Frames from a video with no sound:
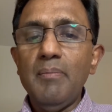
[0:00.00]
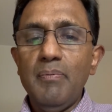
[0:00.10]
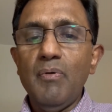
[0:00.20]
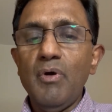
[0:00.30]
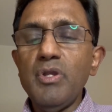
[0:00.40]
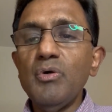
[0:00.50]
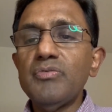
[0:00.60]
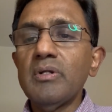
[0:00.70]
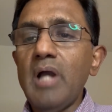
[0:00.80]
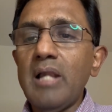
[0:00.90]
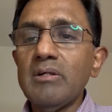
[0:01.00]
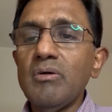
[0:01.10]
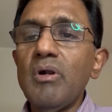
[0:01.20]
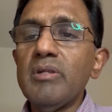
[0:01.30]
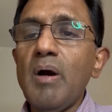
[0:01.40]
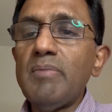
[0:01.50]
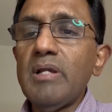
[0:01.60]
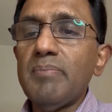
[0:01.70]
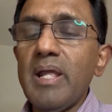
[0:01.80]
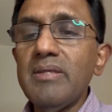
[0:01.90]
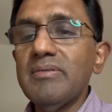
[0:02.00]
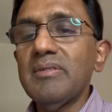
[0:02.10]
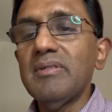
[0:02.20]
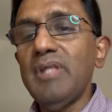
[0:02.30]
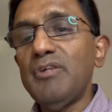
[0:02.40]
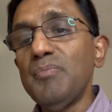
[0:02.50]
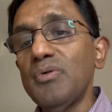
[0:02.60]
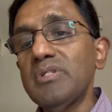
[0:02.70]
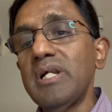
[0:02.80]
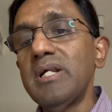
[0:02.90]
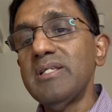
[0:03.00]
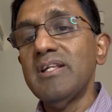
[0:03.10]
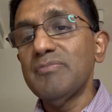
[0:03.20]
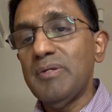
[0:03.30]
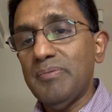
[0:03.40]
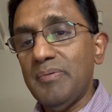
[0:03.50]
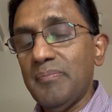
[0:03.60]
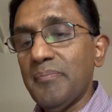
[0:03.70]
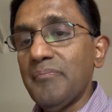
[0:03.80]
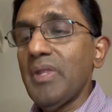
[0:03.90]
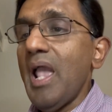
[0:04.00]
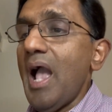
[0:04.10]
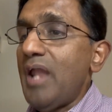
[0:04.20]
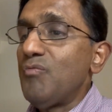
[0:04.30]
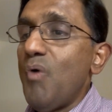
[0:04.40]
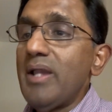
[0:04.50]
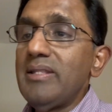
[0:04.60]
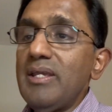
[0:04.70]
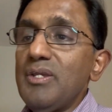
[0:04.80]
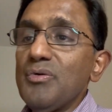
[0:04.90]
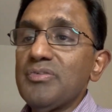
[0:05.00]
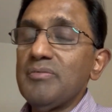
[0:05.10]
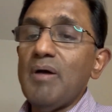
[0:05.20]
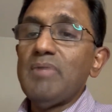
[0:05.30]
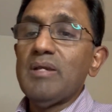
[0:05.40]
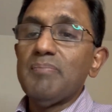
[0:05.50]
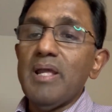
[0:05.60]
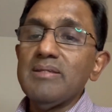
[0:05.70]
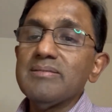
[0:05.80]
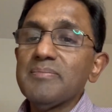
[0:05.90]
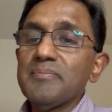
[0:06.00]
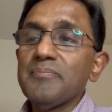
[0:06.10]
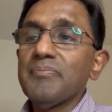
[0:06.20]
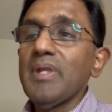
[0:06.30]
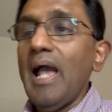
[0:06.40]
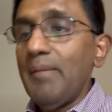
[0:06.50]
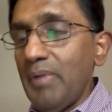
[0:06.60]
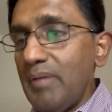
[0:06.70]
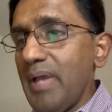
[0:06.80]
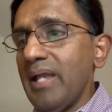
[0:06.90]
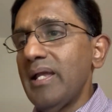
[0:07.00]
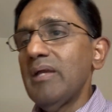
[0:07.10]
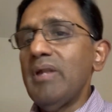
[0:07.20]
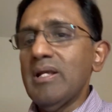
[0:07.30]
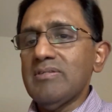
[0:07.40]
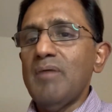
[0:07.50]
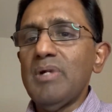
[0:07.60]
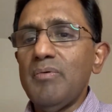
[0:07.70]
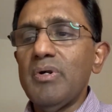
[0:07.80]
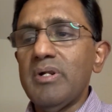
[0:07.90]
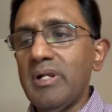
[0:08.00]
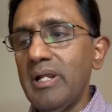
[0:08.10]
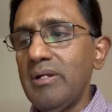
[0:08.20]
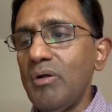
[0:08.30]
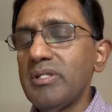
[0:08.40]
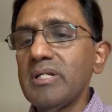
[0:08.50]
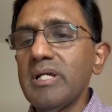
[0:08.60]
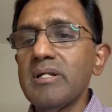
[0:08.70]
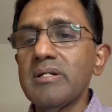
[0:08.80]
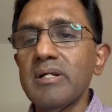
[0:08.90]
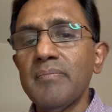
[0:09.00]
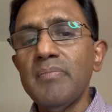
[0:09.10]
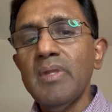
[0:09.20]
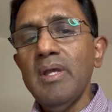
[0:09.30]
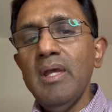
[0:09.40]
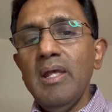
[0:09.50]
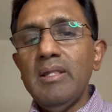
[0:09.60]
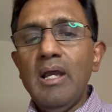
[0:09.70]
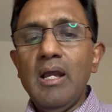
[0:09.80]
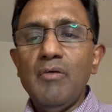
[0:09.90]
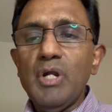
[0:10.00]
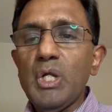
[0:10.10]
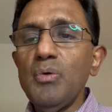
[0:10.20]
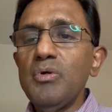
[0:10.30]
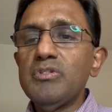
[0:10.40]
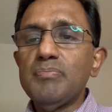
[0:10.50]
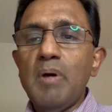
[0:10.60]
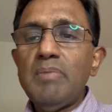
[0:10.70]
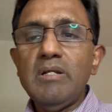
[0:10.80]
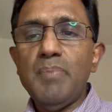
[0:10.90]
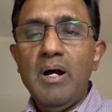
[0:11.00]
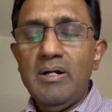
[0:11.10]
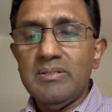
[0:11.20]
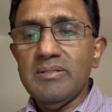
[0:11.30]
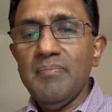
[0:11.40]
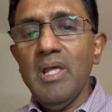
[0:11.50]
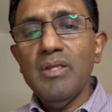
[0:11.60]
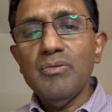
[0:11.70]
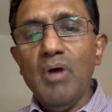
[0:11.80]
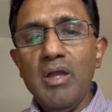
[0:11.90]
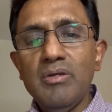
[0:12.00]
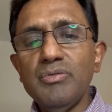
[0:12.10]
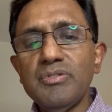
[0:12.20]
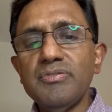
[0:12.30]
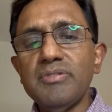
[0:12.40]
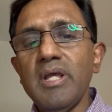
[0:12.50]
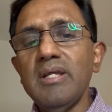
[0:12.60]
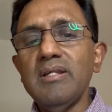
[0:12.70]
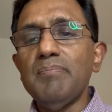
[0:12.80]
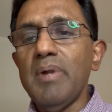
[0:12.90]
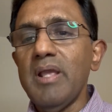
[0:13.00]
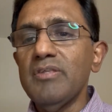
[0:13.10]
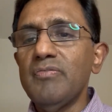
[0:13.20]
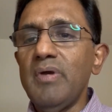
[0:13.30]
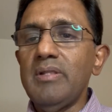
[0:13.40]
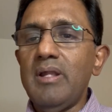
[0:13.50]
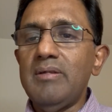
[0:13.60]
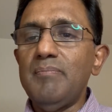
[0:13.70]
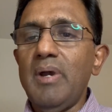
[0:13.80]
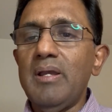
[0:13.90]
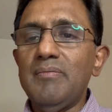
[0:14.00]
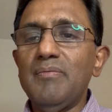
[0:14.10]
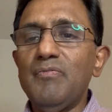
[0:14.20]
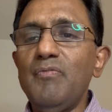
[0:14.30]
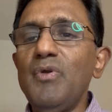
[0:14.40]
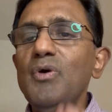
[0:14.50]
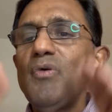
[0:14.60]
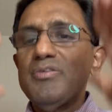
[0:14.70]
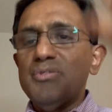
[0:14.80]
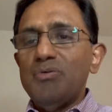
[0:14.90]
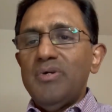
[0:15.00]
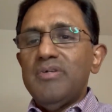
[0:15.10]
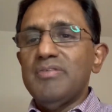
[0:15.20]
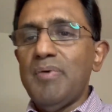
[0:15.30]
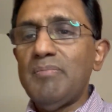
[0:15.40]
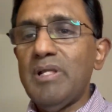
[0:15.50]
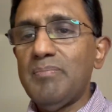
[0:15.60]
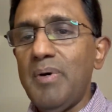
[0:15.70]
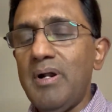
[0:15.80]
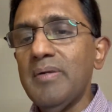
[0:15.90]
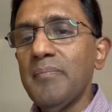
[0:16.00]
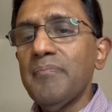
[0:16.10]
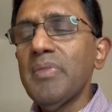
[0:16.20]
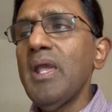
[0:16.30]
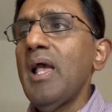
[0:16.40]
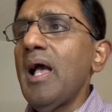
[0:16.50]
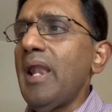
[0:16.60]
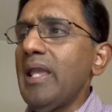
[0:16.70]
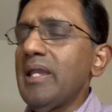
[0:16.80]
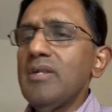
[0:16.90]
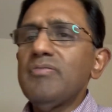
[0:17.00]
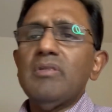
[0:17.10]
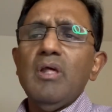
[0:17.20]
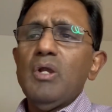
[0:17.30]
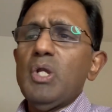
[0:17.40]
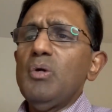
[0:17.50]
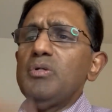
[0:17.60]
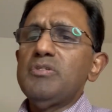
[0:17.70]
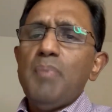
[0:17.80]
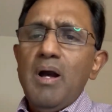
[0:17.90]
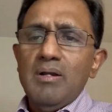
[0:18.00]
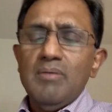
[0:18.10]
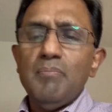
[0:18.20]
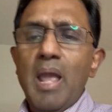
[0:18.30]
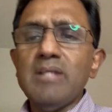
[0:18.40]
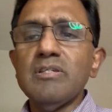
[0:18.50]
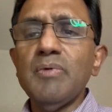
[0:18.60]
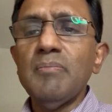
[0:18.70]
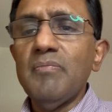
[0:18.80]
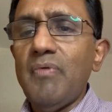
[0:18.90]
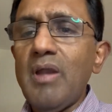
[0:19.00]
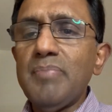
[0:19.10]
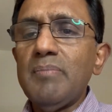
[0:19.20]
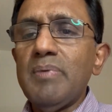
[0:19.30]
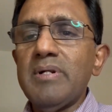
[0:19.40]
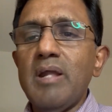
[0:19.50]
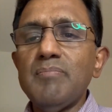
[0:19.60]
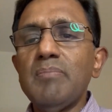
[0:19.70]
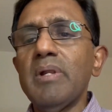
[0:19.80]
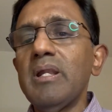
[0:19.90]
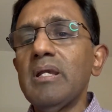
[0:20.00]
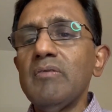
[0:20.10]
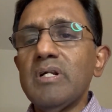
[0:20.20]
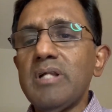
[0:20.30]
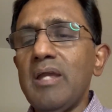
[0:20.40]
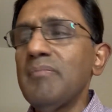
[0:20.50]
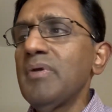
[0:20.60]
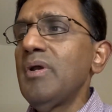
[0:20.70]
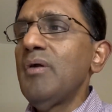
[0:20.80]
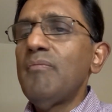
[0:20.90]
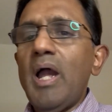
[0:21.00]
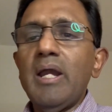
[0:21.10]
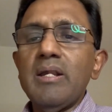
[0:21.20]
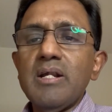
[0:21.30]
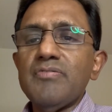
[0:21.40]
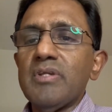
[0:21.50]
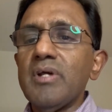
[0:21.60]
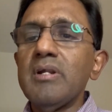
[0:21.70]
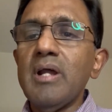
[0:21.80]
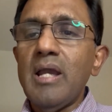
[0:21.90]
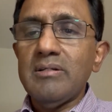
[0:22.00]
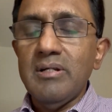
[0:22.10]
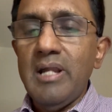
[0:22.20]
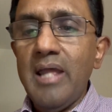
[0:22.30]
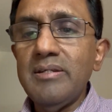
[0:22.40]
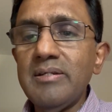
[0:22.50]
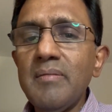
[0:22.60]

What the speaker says: for using alcohol in public place? That's mostly Indigenous people. And why they use in public place? Maybe I can give an example about it. In Northern Territory, they have a huge public parks. So I used to stay in a place where that my view was towards a public park. And I can see the huge park, maximum 5 people, 10 people any given time, 500, 600 hectare land,